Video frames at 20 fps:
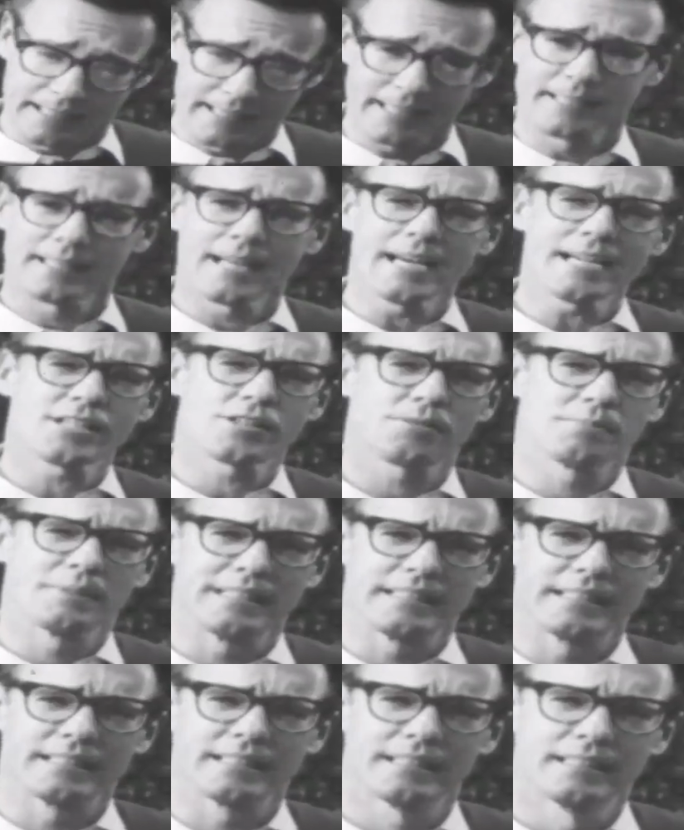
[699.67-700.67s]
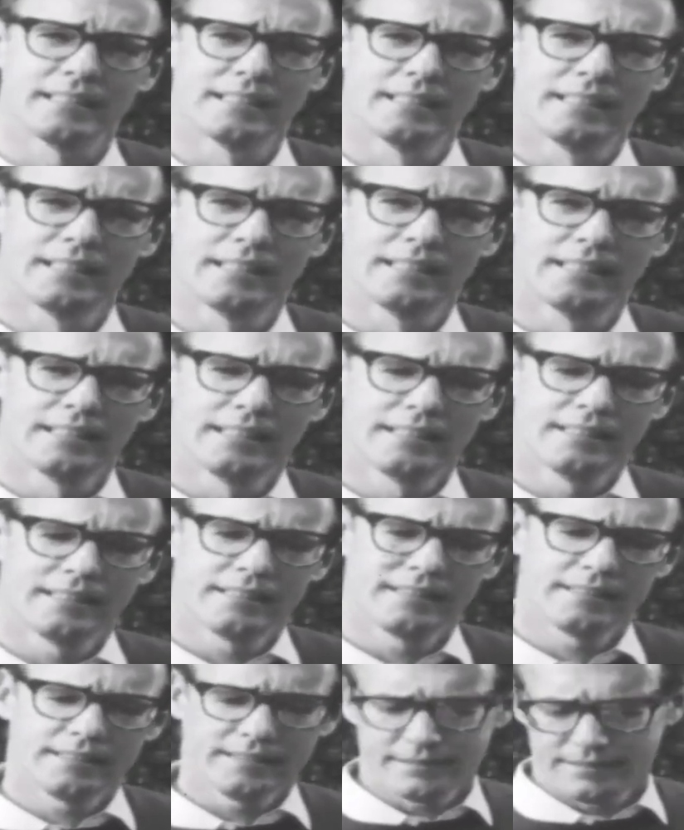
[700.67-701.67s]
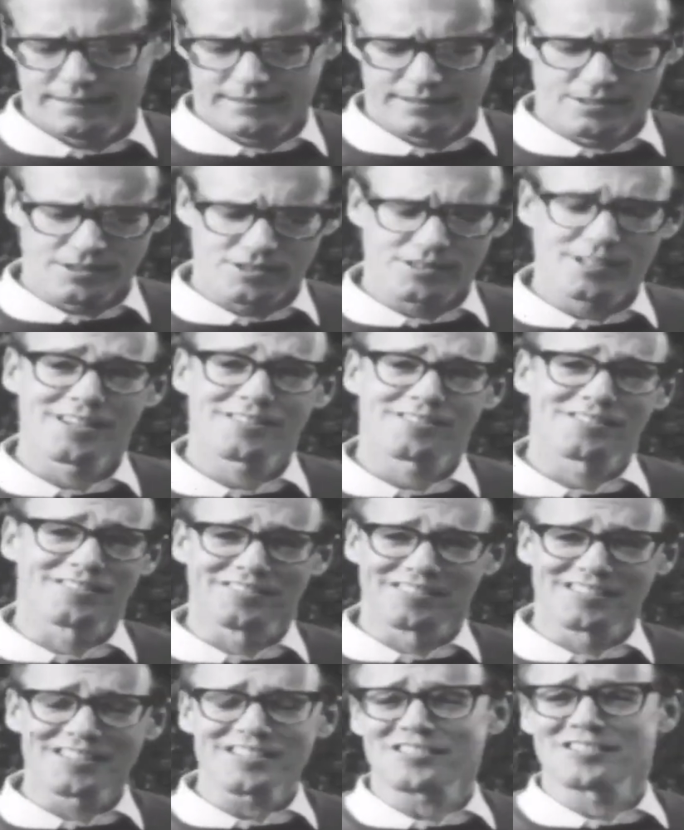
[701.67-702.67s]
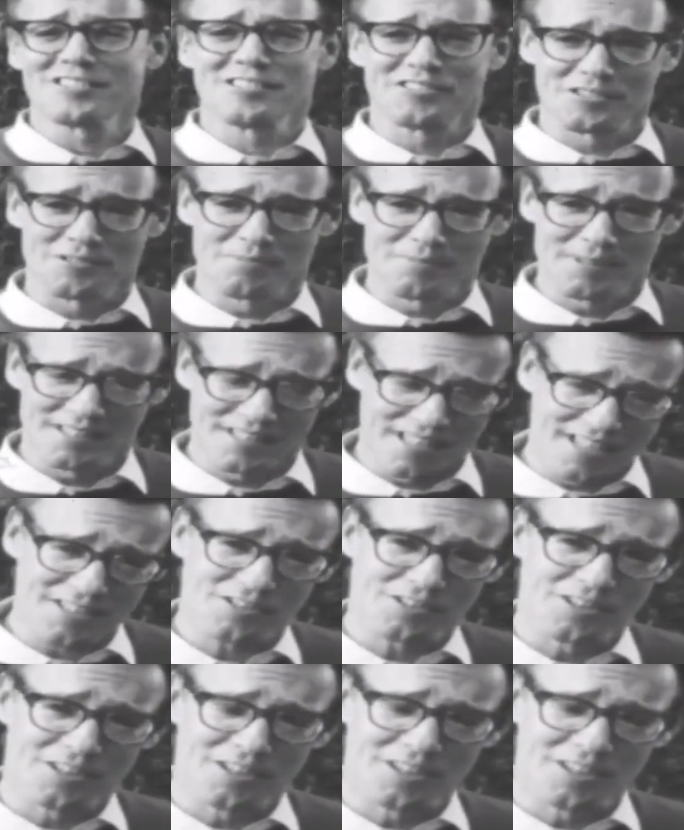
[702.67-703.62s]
and he likes me. Just doesn't listen to me, that's